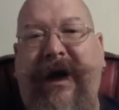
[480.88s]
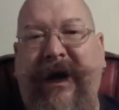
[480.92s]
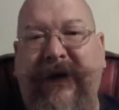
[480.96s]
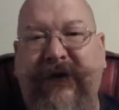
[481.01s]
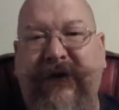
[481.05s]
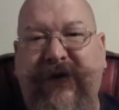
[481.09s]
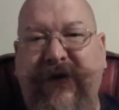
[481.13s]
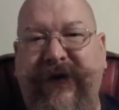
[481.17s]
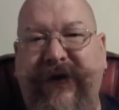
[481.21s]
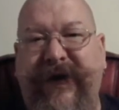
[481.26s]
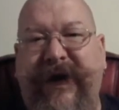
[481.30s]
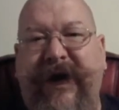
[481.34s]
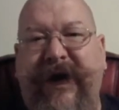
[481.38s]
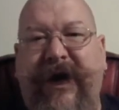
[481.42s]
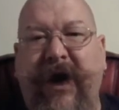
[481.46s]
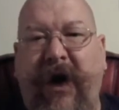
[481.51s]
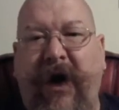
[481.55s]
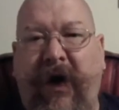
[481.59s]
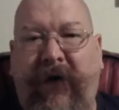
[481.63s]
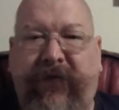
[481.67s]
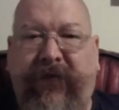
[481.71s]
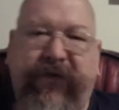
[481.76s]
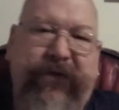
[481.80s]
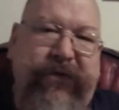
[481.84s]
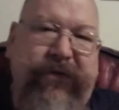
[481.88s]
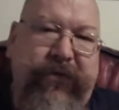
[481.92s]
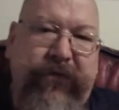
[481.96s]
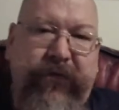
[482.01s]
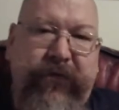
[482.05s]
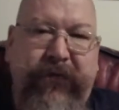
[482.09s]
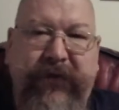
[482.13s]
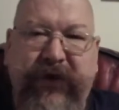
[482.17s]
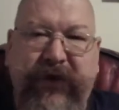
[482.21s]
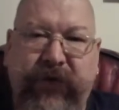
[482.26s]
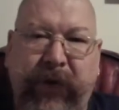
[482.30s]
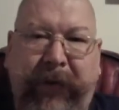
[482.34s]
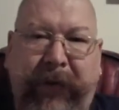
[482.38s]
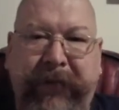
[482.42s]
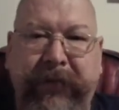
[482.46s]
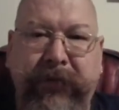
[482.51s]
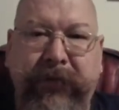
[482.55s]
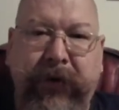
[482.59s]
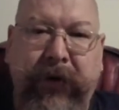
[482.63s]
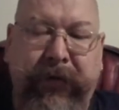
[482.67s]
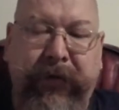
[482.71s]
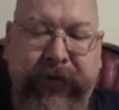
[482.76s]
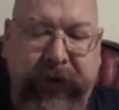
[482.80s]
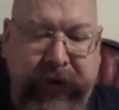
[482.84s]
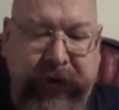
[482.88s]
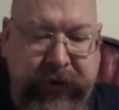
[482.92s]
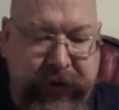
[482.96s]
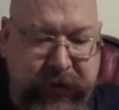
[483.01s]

so that you can't swap them over.